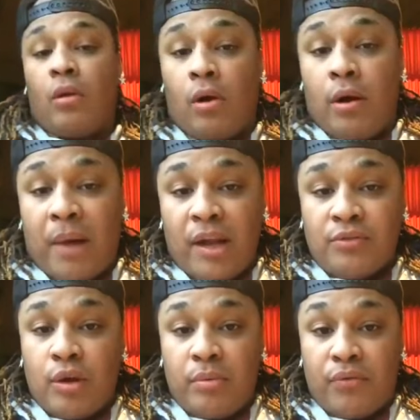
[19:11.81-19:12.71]
Girl, might
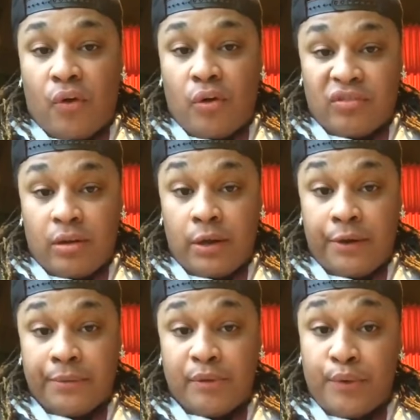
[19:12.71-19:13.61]
as well be frozen, honey.
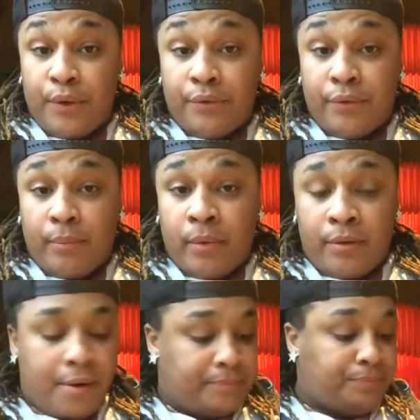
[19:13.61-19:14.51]
I'm gonna tell you something about
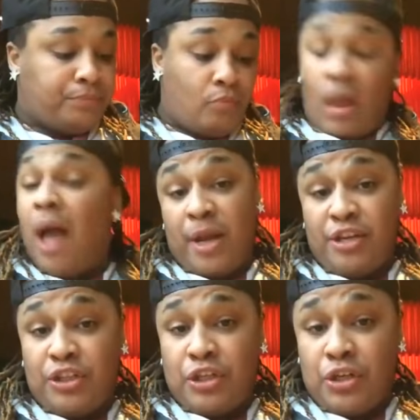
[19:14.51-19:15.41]
that. I mean,
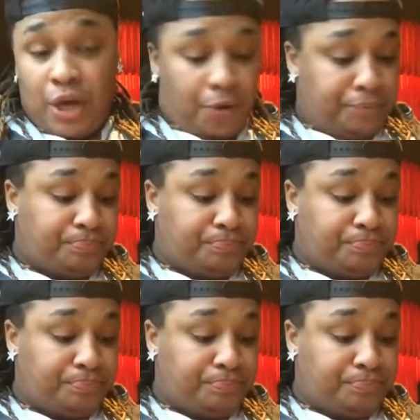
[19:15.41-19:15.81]
it's good though.